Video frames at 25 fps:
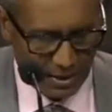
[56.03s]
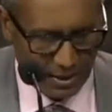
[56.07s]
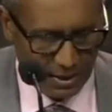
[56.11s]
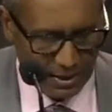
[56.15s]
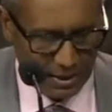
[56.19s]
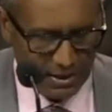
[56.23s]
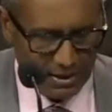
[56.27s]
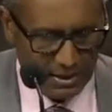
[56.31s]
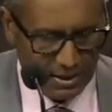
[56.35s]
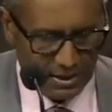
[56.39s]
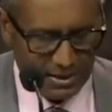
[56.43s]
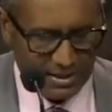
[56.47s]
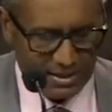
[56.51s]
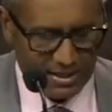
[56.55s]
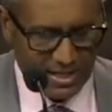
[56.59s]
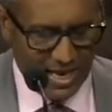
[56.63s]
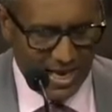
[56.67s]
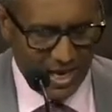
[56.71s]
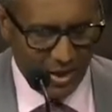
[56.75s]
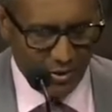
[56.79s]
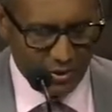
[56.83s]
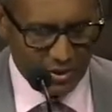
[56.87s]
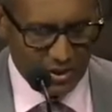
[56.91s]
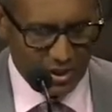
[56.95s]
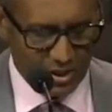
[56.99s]
It is
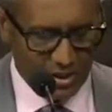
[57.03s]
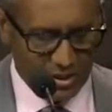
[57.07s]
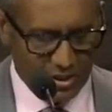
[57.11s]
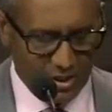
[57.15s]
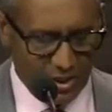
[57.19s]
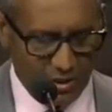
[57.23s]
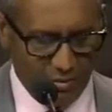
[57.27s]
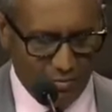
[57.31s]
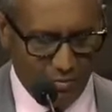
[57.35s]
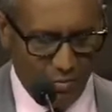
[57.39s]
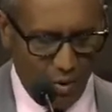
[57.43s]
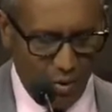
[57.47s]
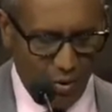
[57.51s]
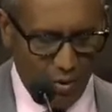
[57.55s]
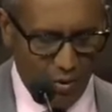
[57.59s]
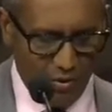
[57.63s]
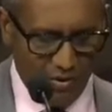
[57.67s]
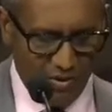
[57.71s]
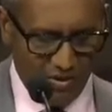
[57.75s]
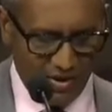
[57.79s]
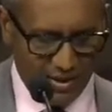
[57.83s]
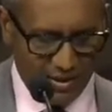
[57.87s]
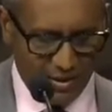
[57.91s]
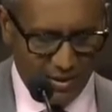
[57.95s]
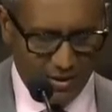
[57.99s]
now taking more
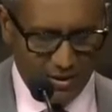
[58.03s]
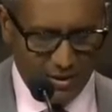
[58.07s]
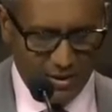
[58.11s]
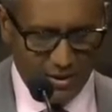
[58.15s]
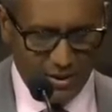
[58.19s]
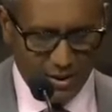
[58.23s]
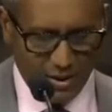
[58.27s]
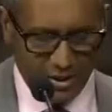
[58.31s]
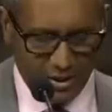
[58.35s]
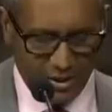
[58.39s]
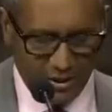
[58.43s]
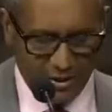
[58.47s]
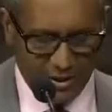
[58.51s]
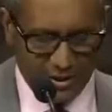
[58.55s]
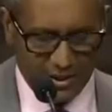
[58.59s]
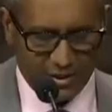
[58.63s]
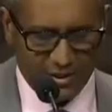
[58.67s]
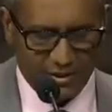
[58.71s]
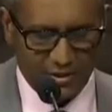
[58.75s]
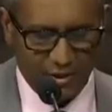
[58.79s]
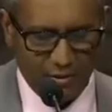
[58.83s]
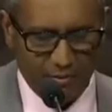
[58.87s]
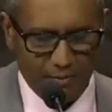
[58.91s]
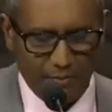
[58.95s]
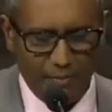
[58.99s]
than a year in
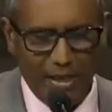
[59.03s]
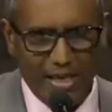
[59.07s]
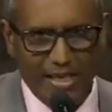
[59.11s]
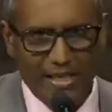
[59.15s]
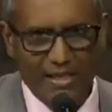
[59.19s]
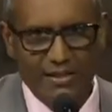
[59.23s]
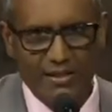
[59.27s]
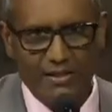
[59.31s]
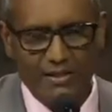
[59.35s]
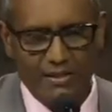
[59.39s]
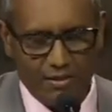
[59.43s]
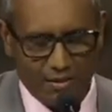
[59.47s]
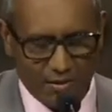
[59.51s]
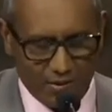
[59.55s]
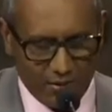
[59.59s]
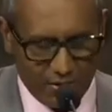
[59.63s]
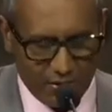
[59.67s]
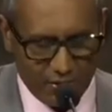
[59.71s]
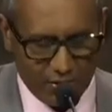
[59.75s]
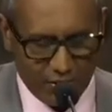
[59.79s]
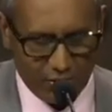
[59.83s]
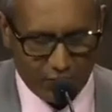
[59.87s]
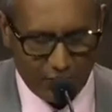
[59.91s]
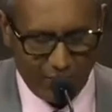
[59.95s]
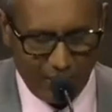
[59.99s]
some places
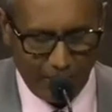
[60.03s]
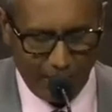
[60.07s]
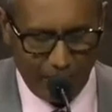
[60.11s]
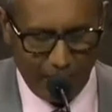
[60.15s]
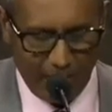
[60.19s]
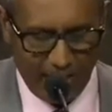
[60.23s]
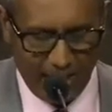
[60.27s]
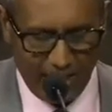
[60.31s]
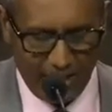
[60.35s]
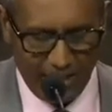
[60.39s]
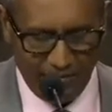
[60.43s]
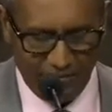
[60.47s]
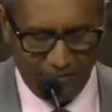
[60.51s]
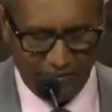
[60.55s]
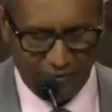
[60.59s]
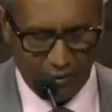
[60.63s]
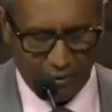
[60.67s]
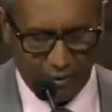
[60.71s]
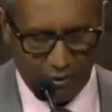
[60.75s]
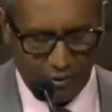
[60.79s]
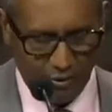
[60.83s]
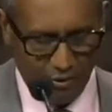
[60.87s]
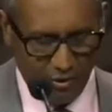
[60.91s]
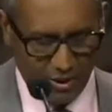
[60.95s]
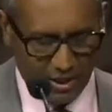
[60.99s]
to apply
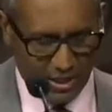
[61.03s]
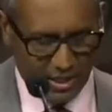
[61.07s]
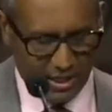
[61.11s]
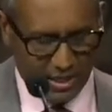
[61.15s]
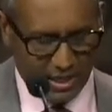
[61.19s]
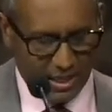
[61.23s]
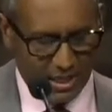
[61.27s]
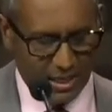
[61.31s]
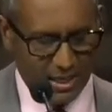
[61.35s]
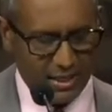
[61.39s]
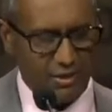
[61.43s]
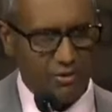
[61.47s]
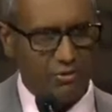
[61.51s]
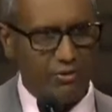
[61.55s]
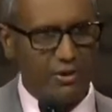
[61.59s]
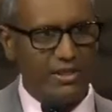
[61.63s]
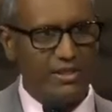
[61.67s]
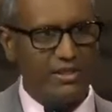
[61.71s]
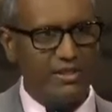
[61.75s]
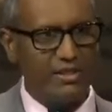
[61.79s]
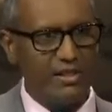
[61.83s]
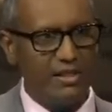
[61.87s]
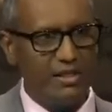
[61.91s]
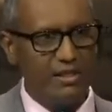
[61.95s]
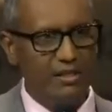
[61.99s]
for and
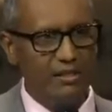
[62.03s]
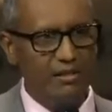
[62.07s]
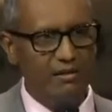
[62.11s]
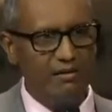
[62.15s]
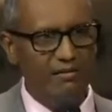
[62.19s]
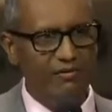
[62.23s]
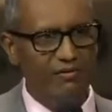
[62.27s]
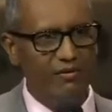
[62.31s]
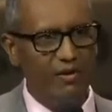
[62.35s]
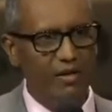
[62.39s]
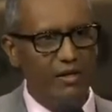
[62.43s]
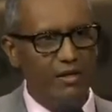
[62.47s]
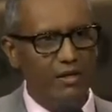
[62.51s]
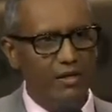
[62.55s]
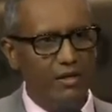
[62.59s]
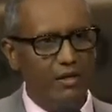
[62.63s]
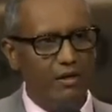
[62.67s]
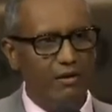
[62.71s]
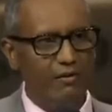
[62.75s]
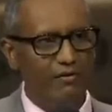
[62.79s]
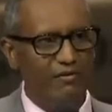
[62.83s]
receive a